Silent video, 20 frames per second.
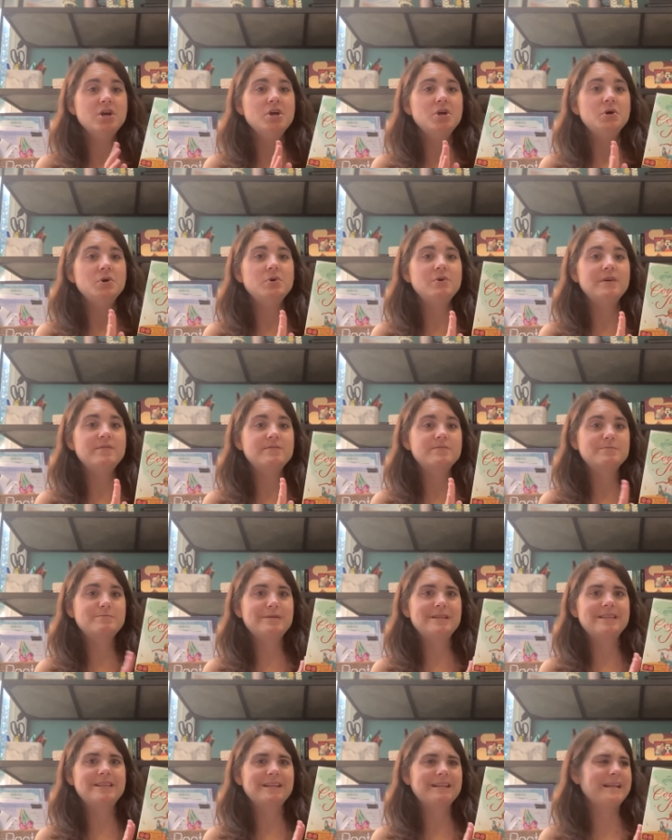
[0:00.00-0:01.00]
who have
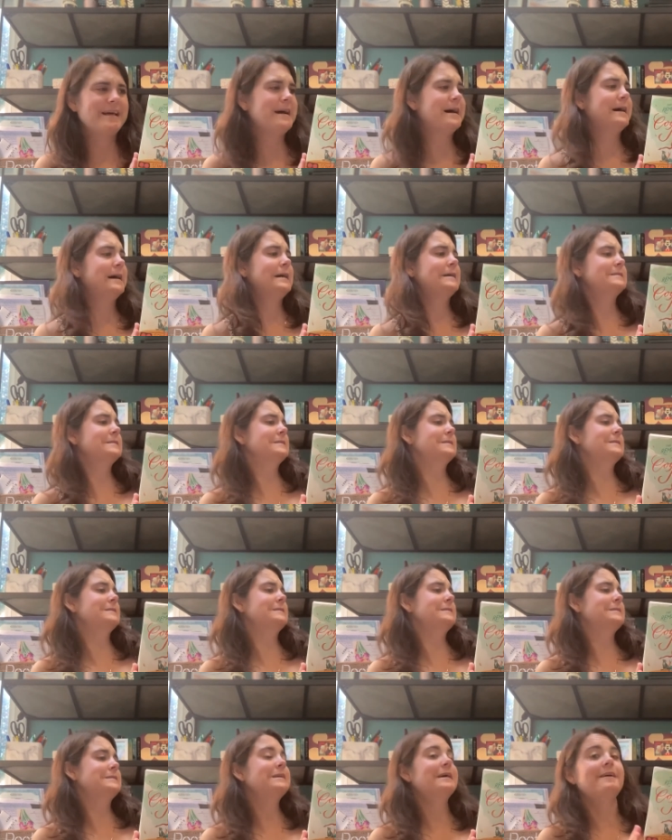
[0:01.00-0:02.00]
spent the
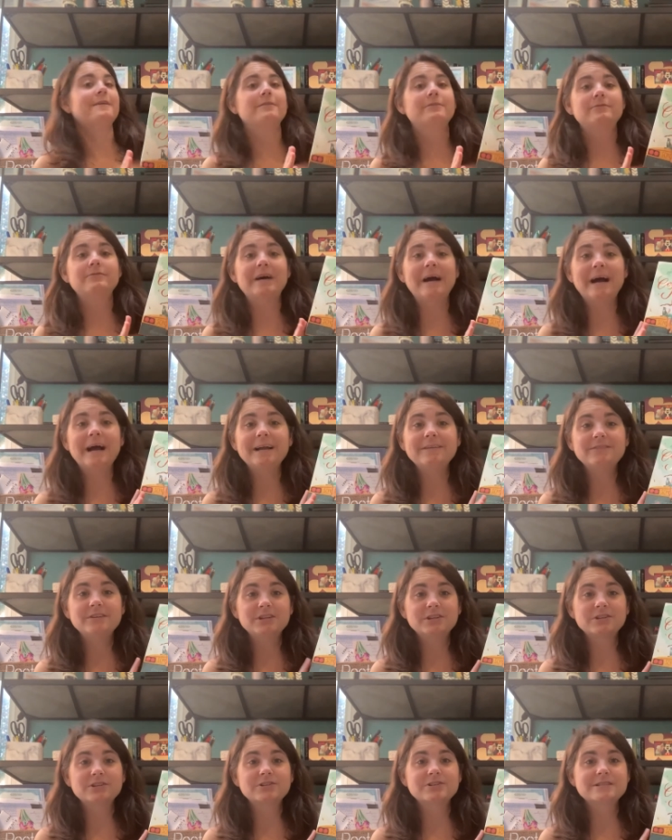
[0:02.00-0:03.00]
last five
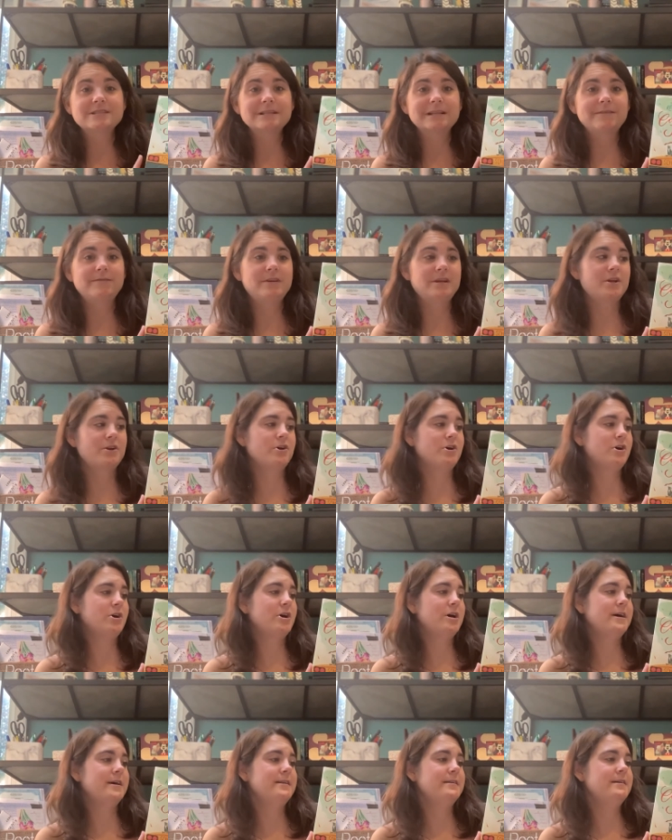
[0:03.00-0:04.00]
years living
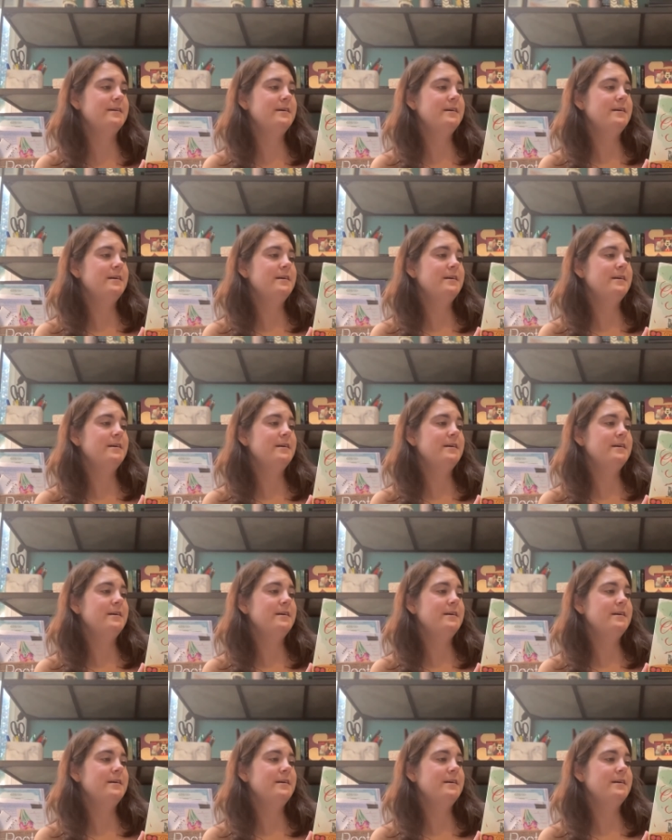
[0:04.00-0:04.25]
on